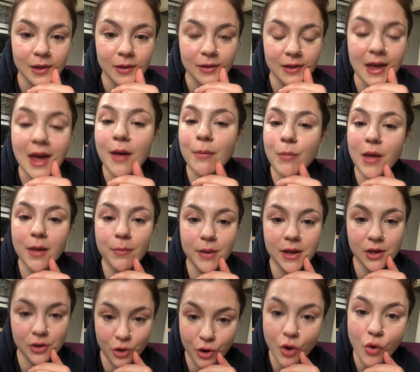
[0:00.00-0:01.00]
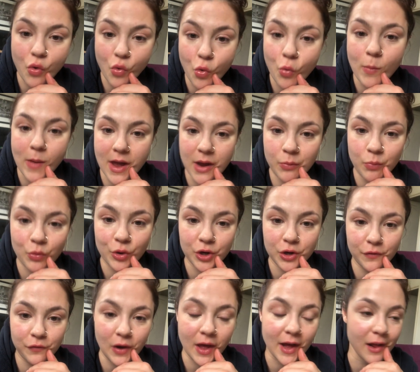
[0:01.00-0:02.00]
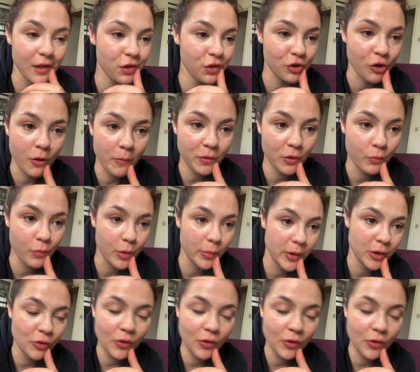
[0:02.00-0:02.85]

yeah, maybe not all men would have like stopped a woman or